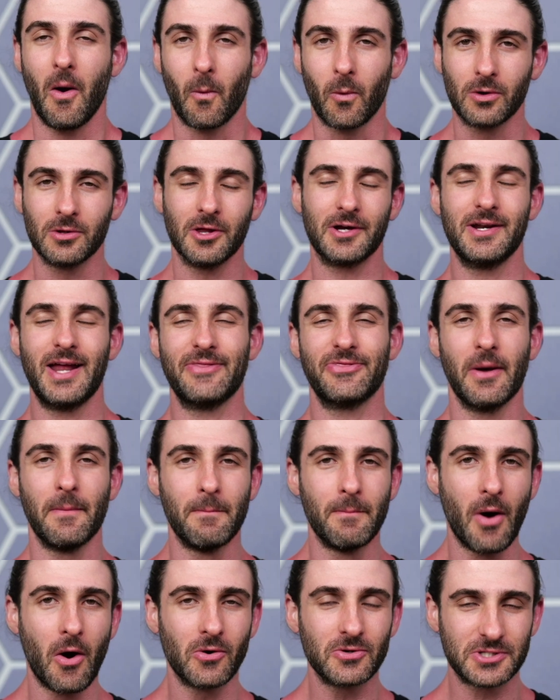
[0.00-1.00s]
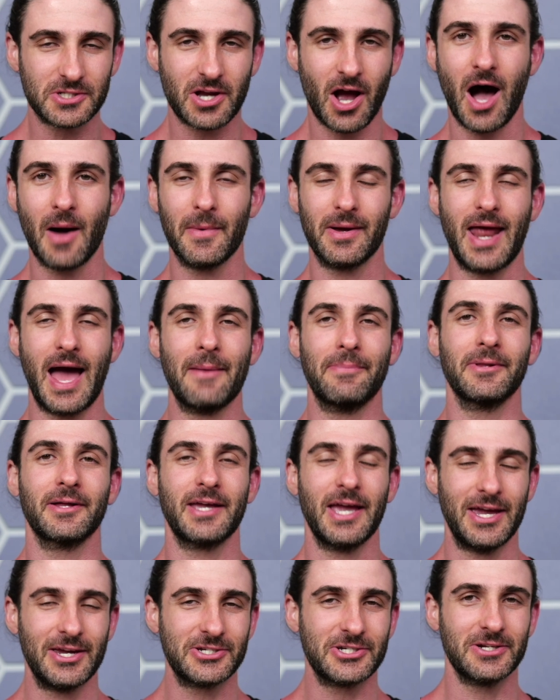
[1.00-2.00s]
We're looking at the most common
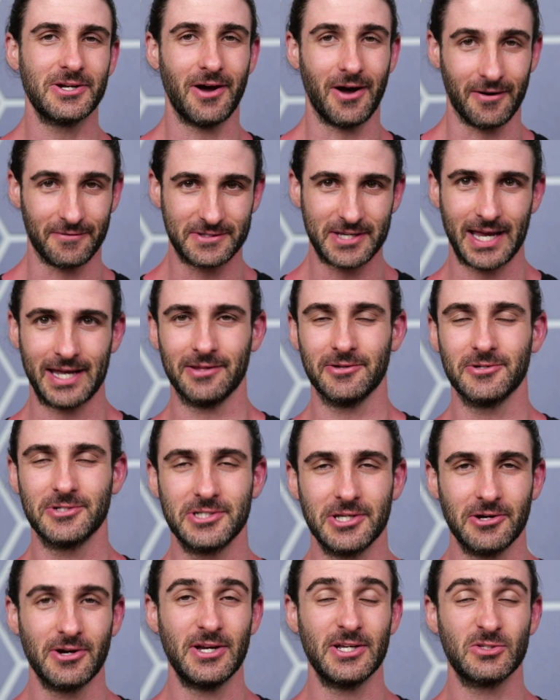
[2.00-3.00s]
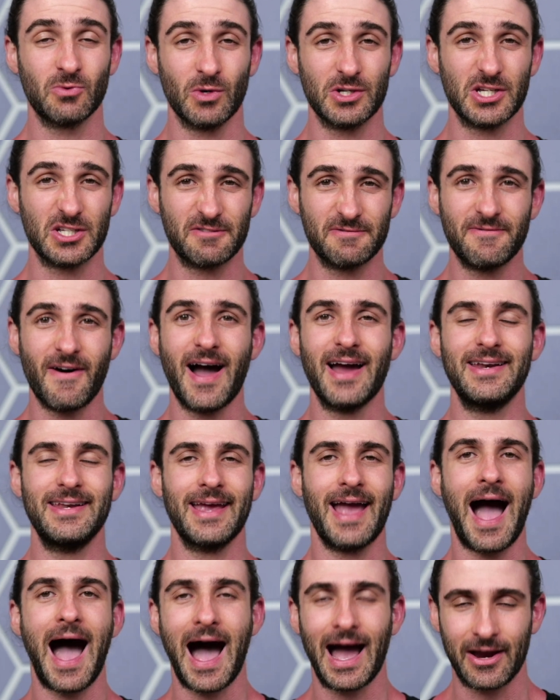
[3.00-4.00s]
application of Taylor series, which is
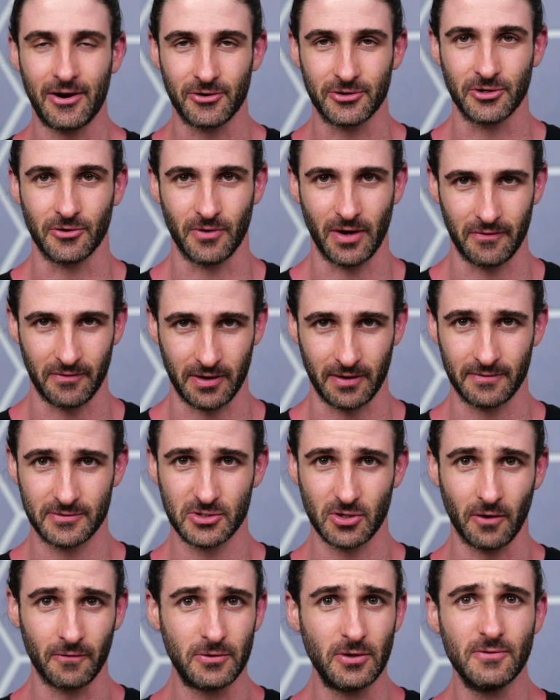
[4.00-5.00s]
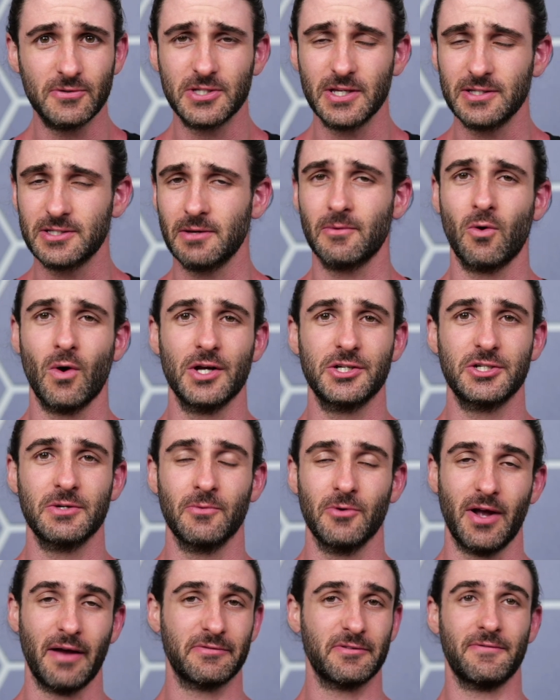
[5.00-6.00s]
finding higher derivatives. So if you've seen some question
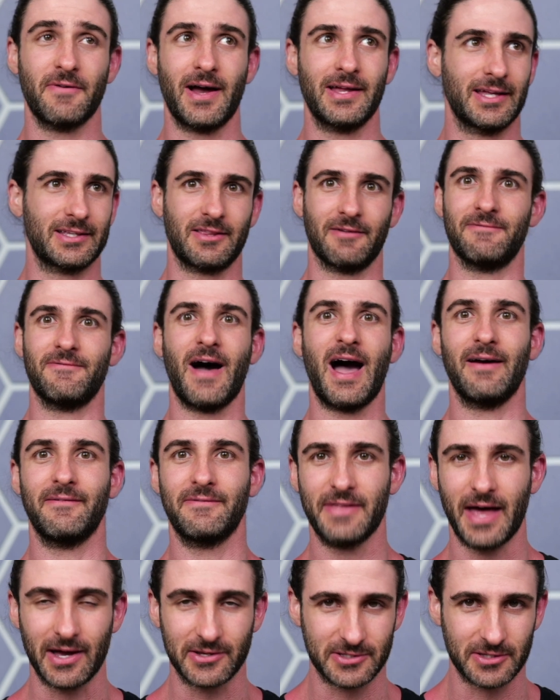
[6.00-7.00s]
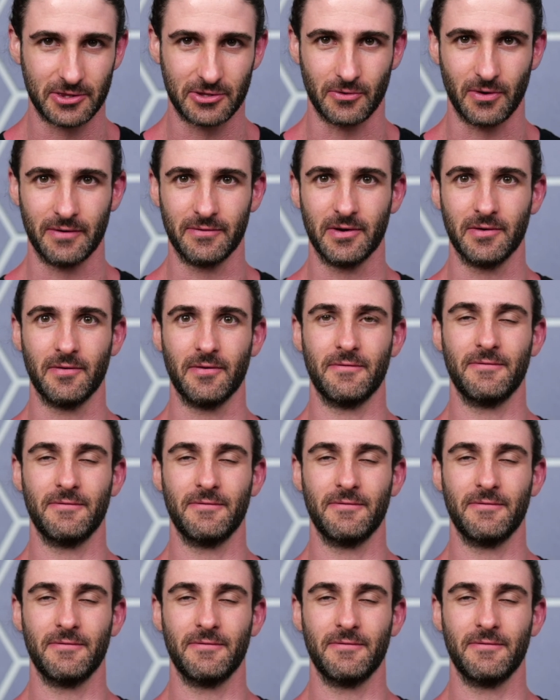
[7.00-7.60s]
where you have to find like the 5,000th derivative